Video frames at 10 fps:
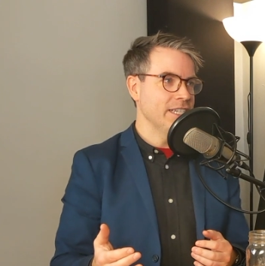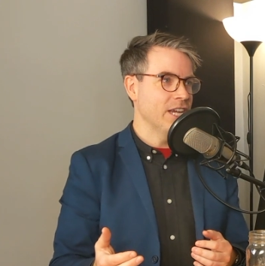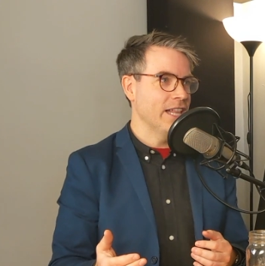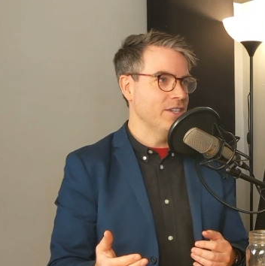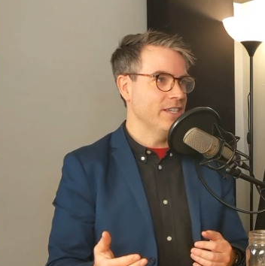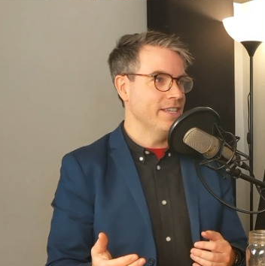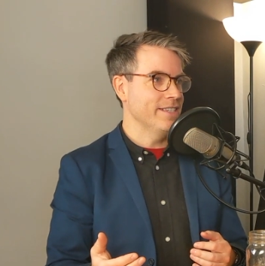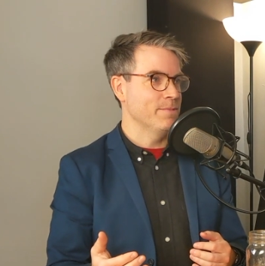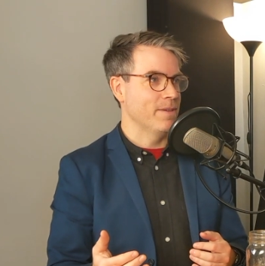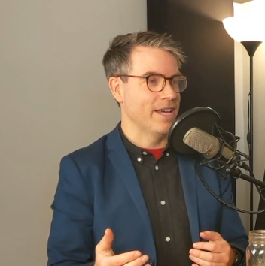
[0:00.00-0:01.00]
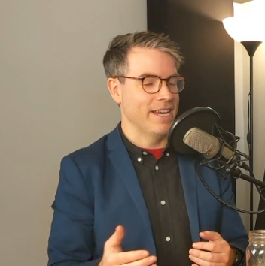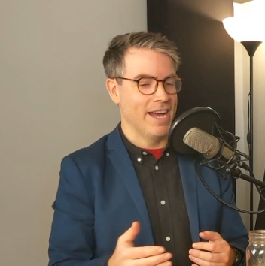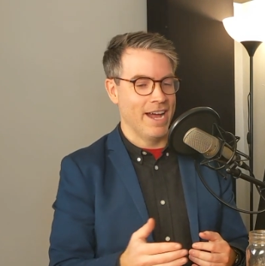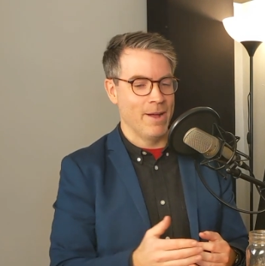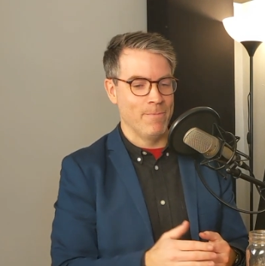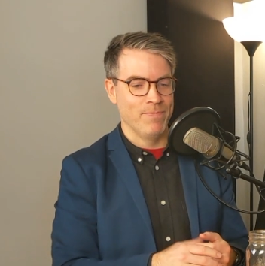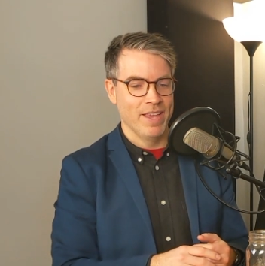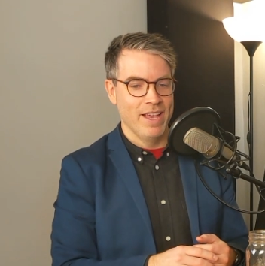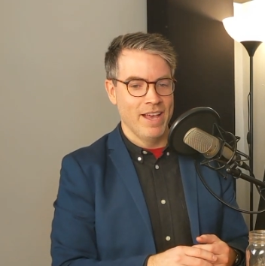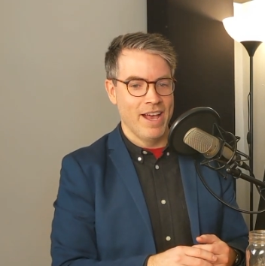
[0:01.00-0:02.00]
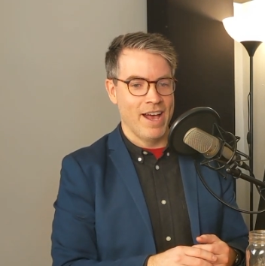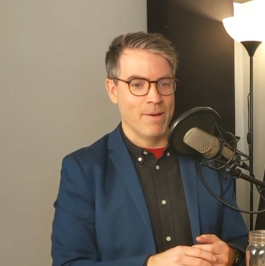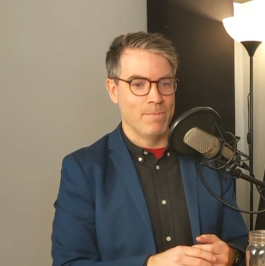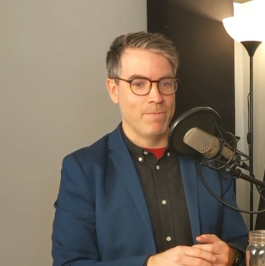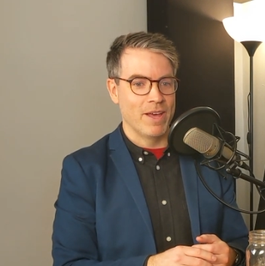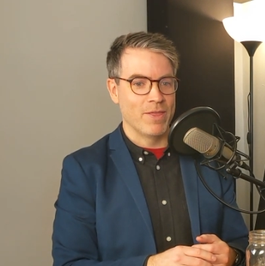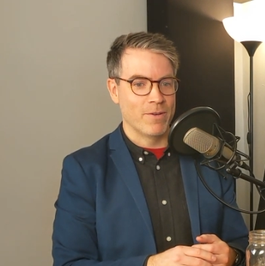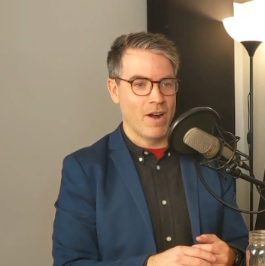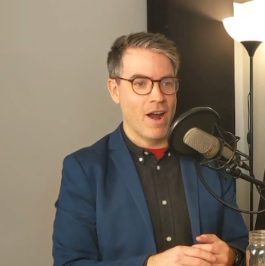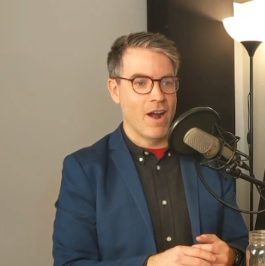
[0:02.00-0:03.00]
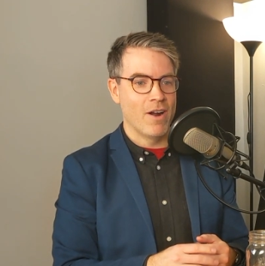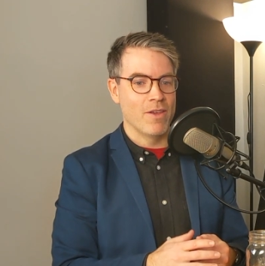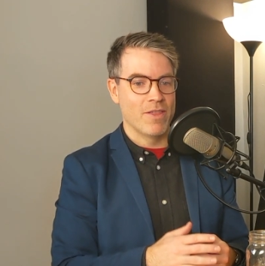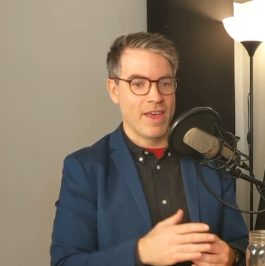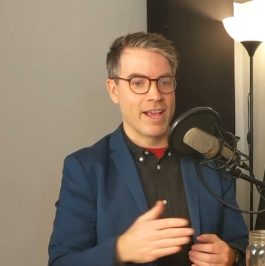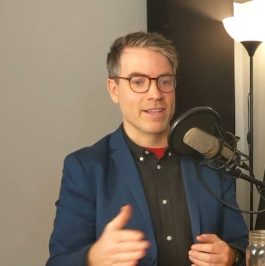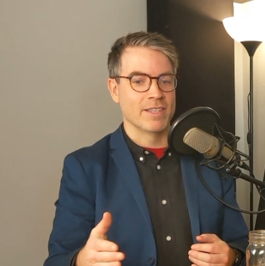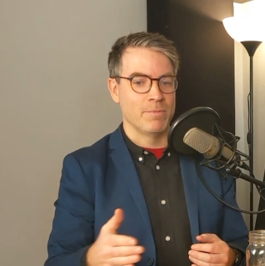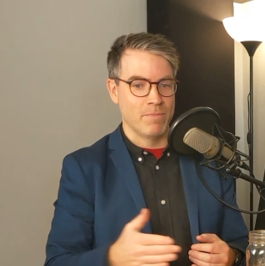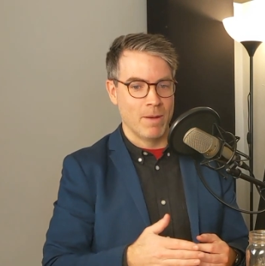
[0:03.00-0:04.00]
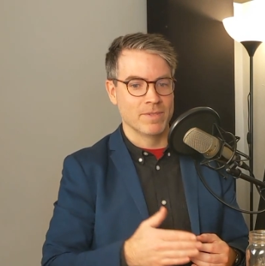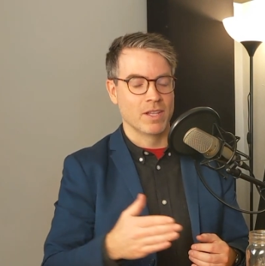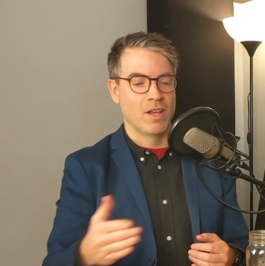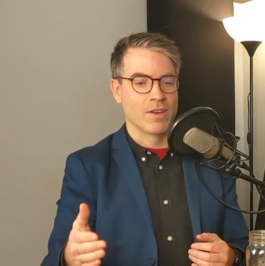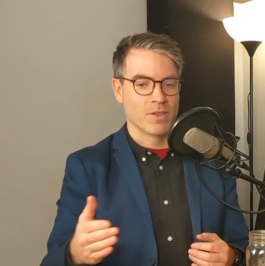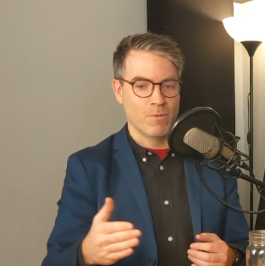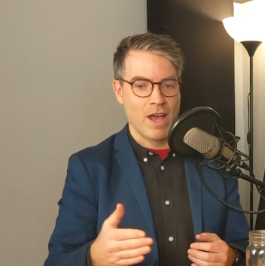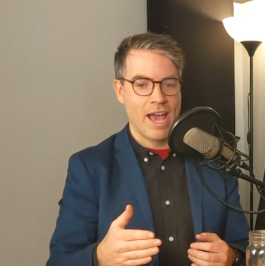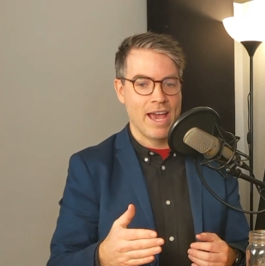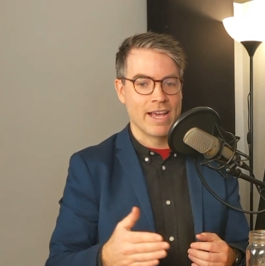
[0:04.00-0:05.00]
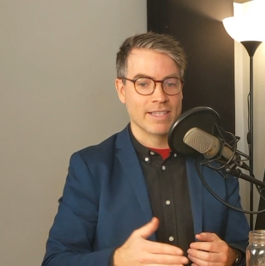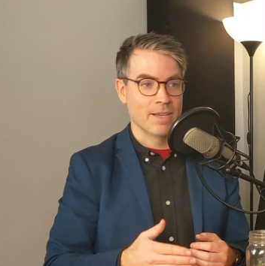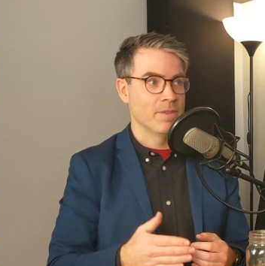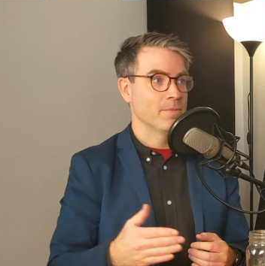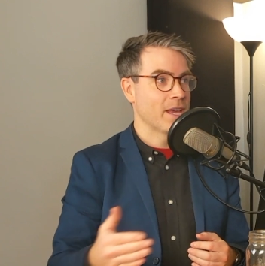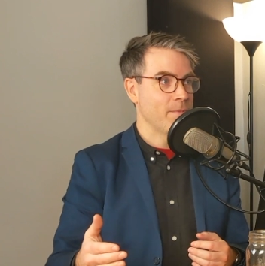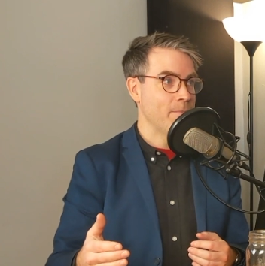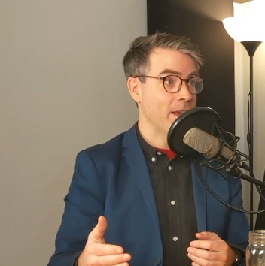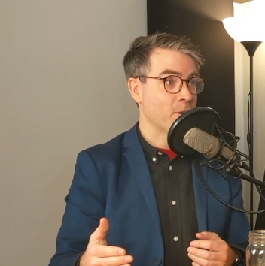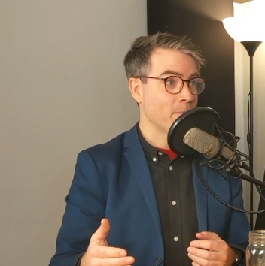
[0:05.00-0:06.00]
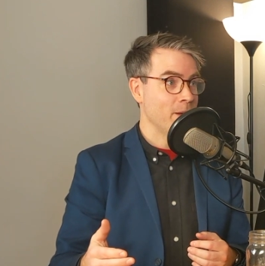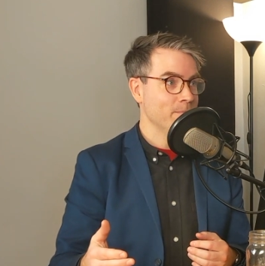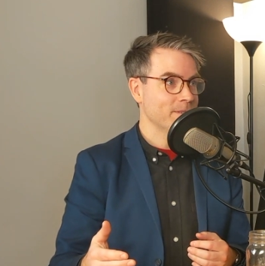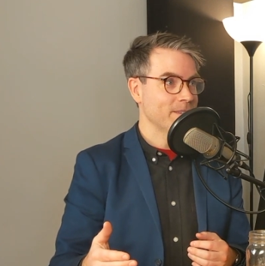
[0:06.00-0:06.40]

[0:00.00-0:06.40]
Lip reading: challenges, but there are things and bumps along the way, and some of them can be bigger bumps.